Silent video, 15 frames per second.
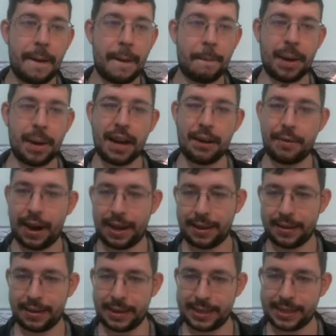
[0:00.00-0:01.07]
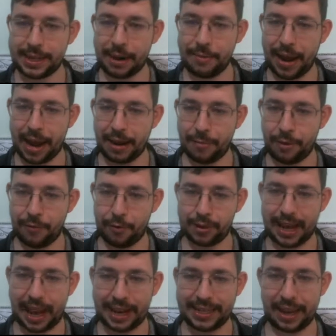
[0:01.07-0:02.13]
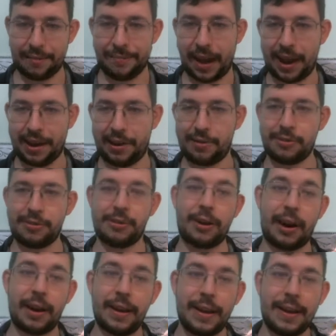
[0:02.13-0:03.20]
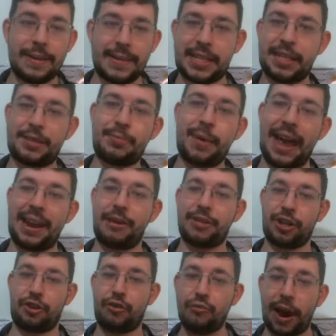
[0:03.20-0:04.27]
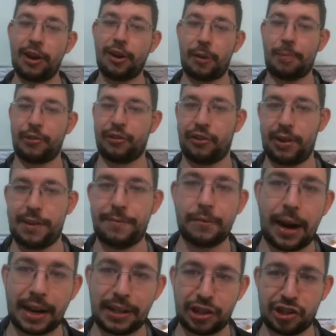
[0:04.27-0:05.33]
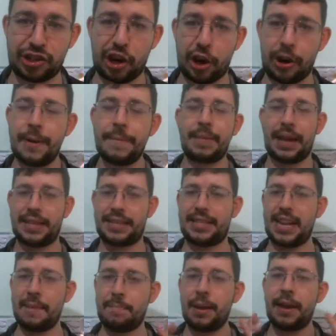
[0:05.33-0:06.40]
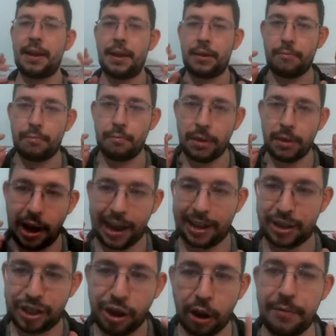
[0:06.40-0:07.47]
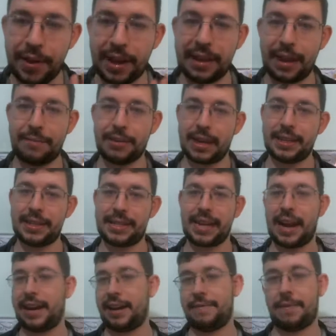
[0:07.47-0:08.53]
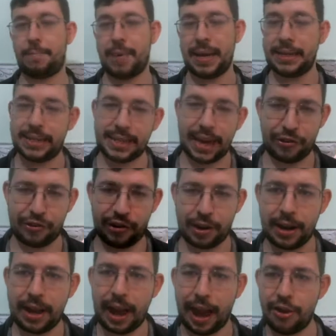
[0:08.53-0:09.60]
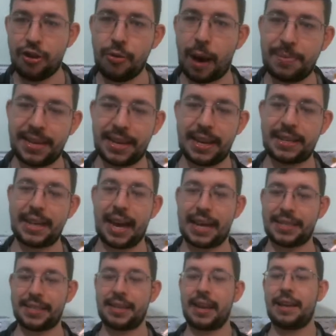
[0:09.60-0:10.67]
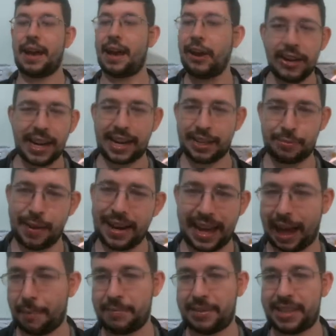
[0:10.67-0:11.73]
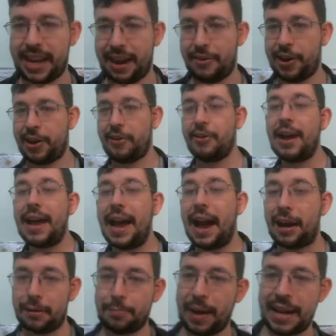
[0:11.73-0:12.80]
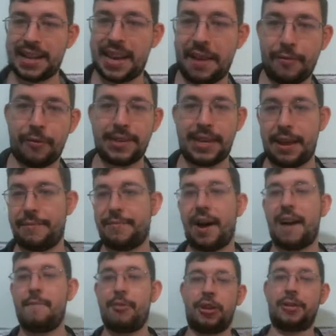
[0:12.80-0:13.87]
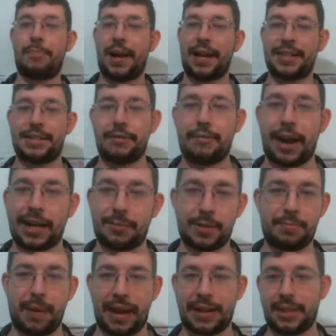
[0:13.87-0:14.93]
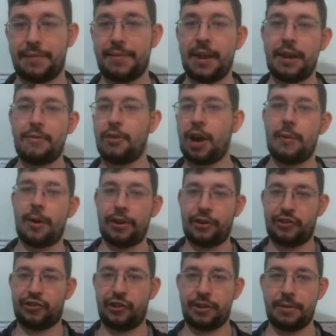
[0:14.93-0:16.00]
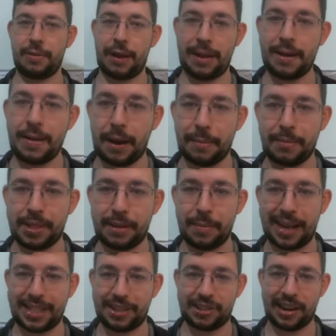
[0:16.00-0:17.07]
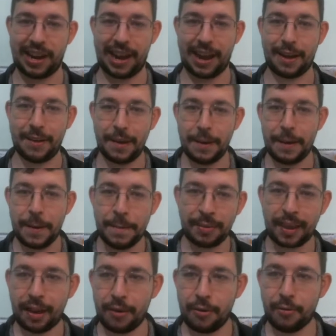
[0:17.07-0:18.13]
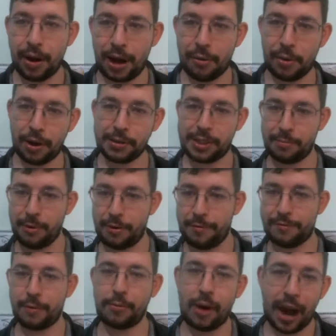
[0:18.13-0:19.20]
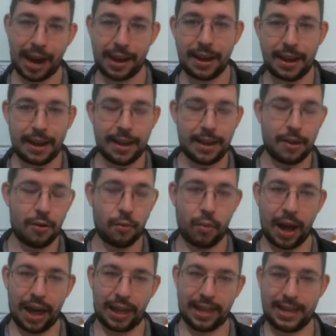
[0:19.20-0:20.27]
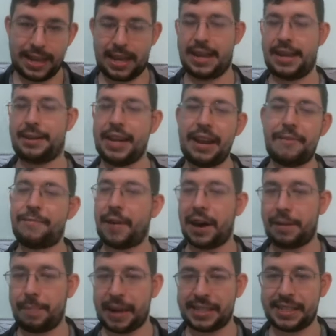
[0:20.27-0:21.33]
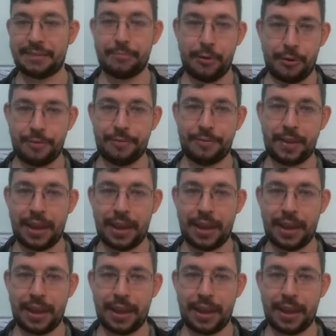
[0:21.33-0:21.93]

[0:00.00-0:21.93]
But anyway, instead we had to move Rook takes F8, and this is where there was a great opportunity for White to show a deep, Soviet-level understanding of the piece tension. Are you up to the task? I know, it's weird, I'm telling you how to play D4, D5, but all the parts of White's perspective. Well, go on, shoot me. I'm just the messenger here. Well, what was the move for White? Well, he didn't find the best move.